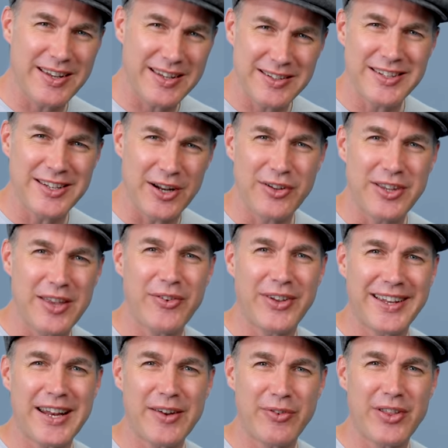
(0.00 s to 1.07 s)
you know, giving
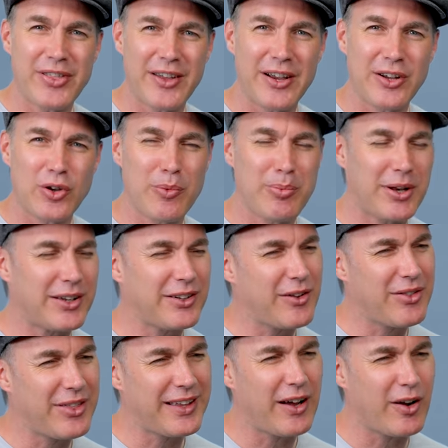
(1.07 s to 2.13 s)
it everything I could, but I
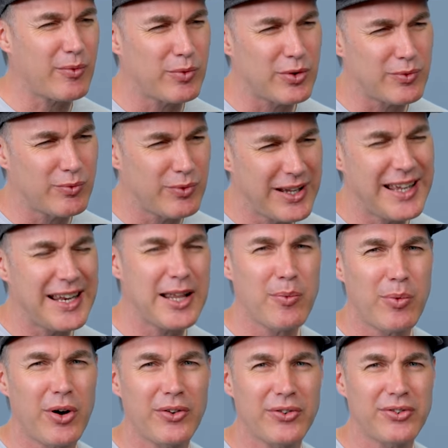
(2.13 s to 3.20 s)
don't think I really
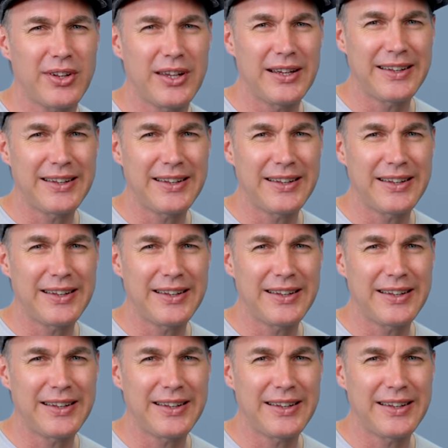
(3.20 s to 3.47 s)
was